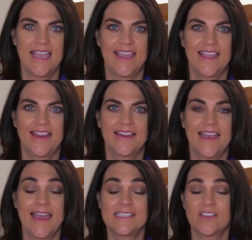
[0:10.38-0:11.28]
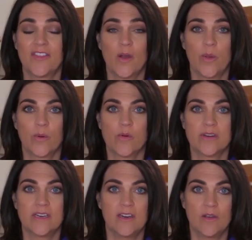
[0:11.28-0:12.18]
and I still thought we were going
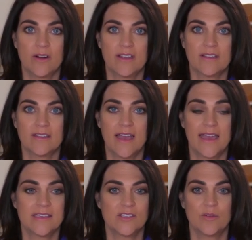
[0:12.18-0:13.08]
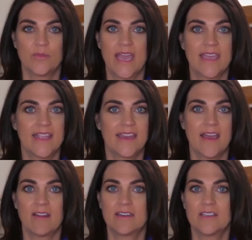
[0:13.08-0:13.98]
to New York. I assumed I could get
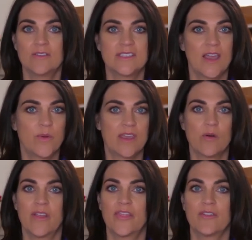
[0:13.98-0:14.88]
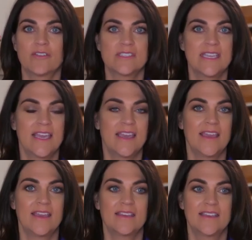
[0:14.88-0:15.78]
out on Tuesday, we'd go on
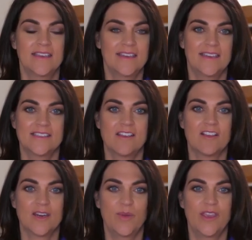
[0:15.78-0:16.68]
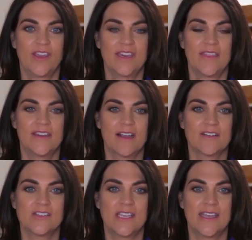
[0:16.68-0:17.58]
Thursday, it's all going to be good, and the
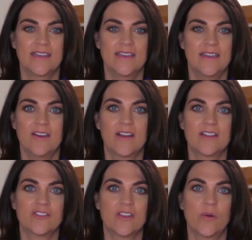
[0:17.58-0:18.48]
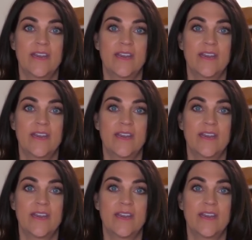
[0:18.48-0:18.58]
doctor said, you're not going